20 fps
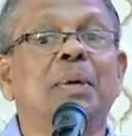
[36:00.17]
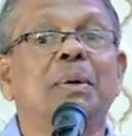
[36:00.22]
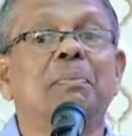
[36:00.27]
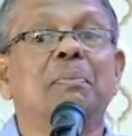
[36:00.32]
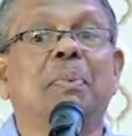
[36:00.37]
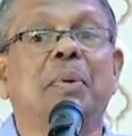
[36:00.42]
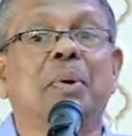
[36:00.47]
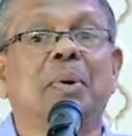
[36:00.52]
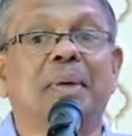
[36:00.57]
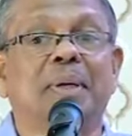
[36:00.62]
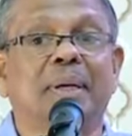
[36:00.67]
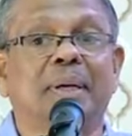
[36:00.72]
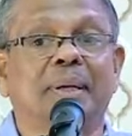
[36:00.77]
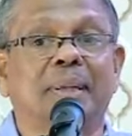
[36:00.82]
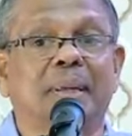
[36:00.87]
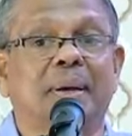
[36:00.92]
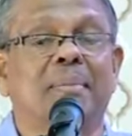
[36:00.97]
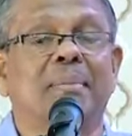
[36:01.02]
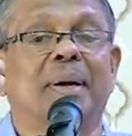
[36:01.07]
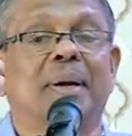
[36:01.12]

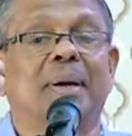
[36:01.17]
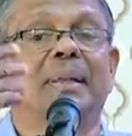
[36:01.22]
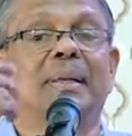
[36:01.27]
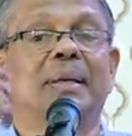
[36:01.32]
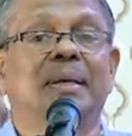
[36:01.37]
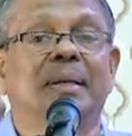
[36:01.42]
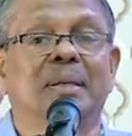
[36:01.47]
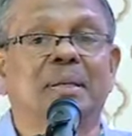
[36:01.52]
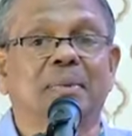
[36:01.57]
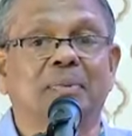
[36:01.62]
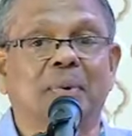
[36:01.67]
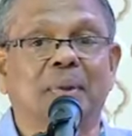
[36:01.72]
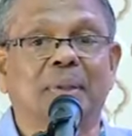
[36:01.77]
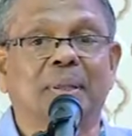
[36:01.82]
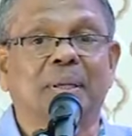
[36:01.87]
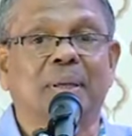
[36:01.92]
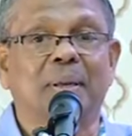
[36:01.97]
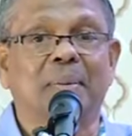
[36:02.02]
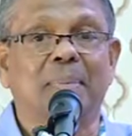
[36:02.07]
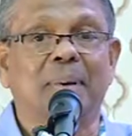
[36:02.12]
important. Dhammakatikas won
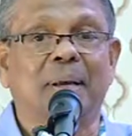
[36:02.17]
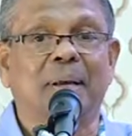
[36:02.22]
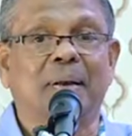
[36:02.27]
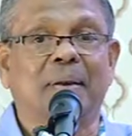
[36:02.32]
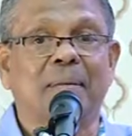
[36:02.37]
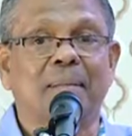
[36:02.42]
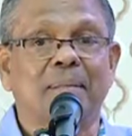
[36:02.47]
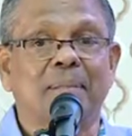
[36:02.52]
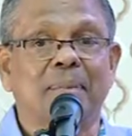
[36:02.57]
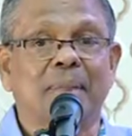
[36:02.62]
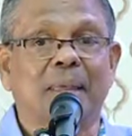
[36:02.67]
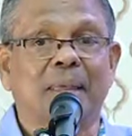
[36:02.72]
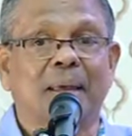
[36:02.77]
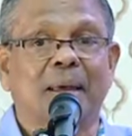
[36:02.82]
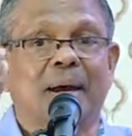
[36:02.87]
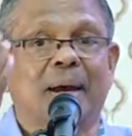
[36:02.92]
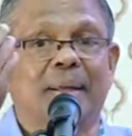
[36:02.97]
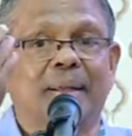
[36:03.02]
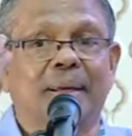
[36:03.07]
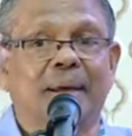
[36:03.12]
the debate.
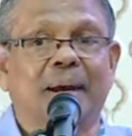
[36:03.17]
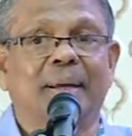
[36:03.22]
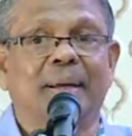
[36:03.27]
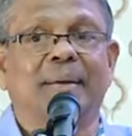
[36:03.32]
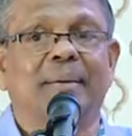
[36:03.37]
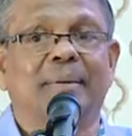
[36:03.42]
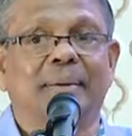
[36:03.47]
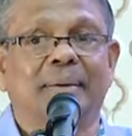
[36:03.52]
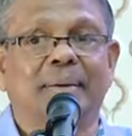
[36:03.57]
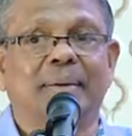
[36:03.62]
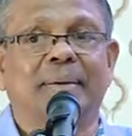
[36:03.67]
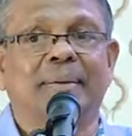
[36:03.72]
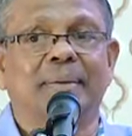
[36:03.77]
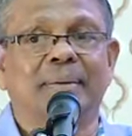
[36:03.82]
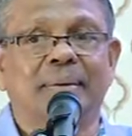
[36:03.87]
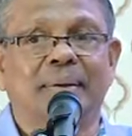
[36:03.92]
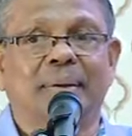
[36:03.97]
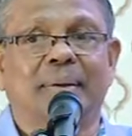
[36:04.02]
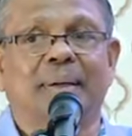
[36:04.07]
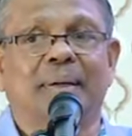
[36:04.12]
The
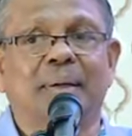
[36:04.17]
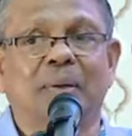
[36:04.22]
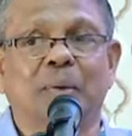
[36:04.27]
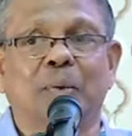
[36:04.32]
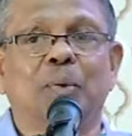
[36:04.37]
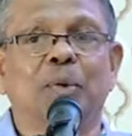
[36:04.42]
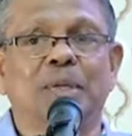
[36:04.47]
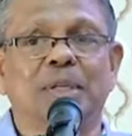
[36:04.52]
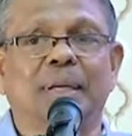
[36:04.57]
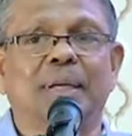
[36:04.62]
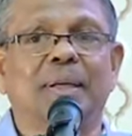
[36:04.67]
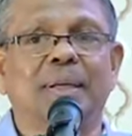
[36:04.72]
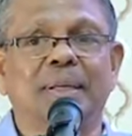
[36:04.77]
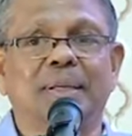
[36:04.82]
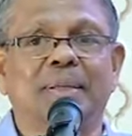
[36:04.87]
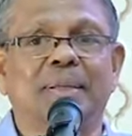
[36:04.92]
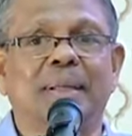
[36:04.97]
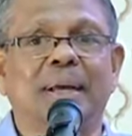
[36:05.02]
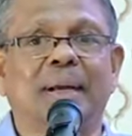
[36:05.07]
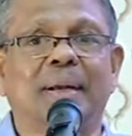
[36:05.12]
conclusion
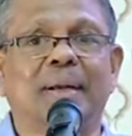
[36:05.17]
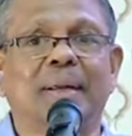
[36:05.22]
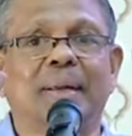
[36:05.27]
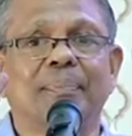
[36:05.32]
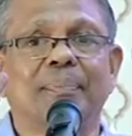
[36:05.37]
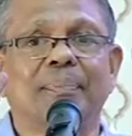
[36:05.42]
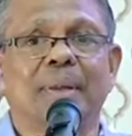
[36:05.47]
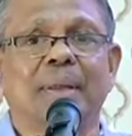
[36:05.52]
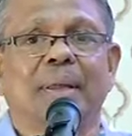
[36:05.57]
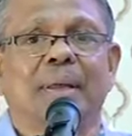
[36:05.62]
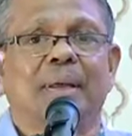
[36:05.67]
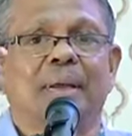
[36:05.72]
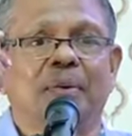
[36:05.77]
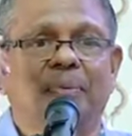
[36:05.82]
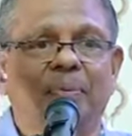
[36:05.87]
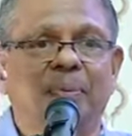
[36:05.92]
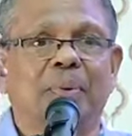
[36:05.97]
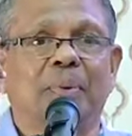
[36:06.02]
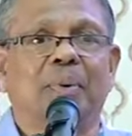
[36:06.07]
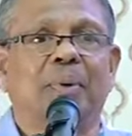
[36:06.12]
is that
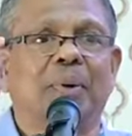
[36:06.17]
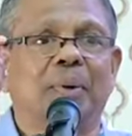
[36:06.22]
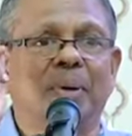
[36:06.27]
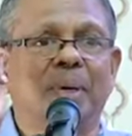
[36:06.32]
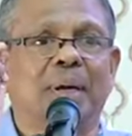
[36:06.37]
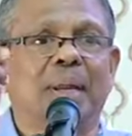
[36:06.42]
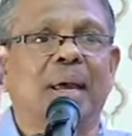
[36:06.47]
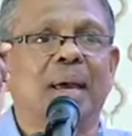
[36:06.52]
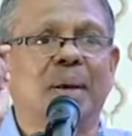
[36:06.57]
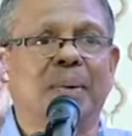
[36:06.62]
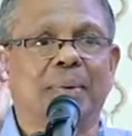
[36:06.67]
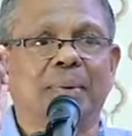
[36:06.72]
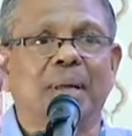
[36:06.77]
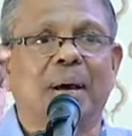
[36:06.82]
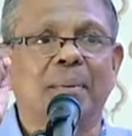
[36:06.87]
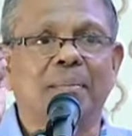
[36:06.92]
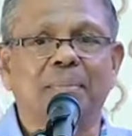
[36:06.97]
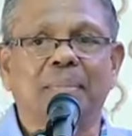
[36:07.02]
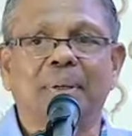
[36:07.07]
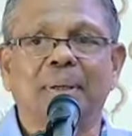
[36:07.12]
if you don't have
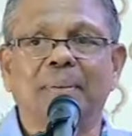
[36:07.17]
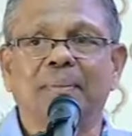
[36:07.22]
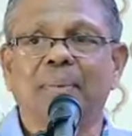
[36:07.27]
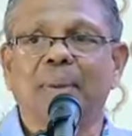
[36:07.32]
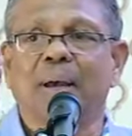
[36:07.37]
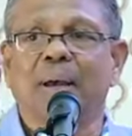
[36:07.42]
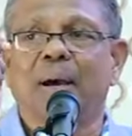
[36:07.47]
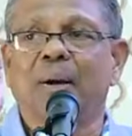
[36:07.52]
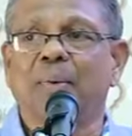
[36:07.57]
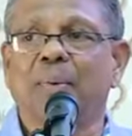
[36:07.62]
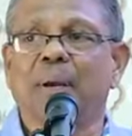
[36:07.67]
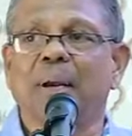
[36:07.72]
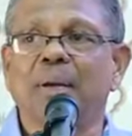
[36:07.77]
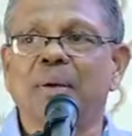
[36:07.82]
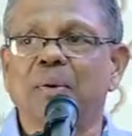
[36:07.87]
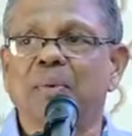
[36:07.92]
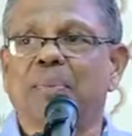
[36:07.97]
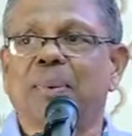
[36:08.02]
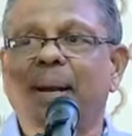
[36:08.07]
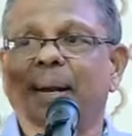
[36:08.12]
Dhamma, how can
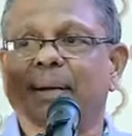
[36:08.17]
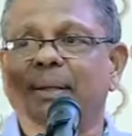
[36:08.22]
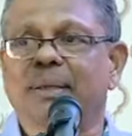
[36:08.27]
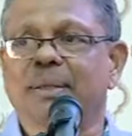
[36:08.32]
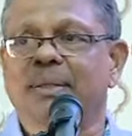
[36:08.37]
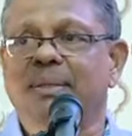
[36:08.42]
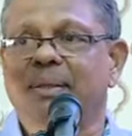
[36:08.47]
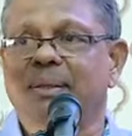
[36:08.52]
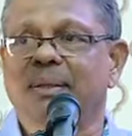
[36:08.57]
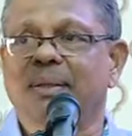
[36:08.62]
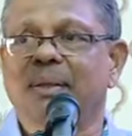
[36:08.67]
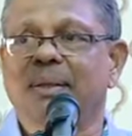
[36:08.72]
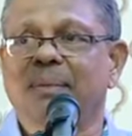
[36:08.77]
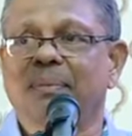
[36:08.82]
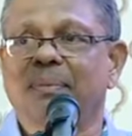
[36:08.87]
you practice it?